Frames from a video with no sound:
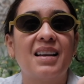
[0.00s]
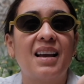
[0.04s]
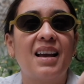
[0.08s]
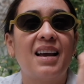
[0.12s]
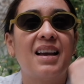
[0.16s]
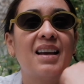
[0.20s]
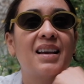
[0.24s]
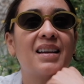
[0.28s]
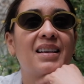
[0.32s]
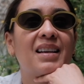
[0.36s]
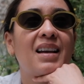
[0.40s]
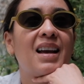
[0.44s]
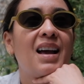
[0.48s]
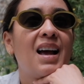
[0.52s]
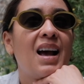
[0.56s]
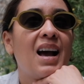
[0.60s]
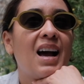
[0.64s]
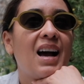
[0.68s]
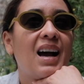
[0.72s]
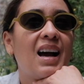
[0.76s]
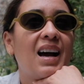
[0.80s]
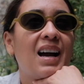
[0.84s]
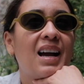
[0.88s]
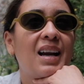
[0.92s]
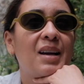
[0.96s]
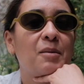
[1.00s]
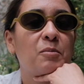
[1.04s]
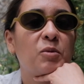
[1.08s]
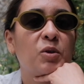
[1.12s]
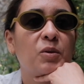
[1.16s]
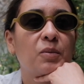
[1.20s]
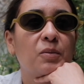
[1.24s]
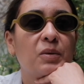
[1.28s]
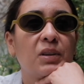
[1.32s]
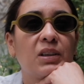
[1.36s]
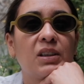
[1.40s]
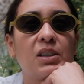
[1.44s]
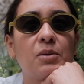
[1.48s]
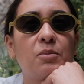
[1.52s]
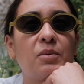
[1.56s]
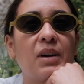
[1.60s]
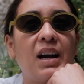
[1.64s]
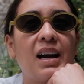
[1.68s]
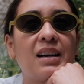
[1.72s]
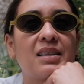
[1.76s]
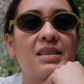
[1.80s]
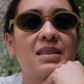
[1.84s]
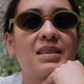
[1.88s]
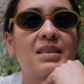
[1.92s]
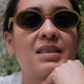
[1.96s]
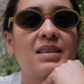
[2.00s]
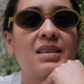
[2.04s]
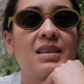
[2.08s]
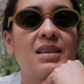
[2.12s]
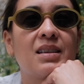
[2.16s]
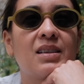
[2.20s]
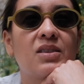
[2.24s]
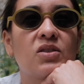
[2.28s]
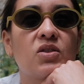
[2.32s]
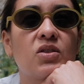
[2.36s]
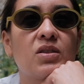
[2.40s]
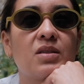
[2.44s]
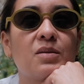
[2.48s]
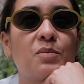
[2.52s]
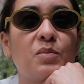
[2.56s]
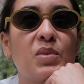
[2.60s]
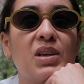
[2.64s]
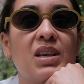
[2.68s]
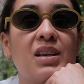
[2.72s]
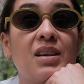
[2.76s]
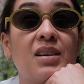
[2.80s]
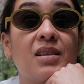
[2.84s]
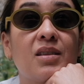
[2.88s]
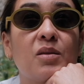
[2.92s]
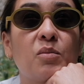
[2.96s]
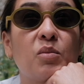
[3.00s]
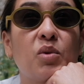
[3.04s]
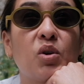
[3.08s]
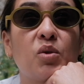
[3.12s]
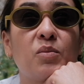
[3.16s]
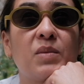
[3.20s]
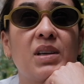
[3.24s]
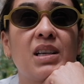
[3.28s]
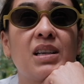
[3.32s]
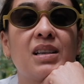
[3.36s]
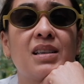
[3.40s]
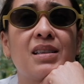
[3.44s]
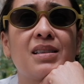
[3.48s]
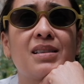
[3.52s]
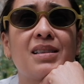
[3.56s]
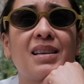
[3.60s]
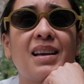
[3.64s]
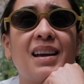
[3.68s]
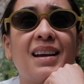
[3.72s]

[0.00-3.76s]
And I'm really practicing just being in the moment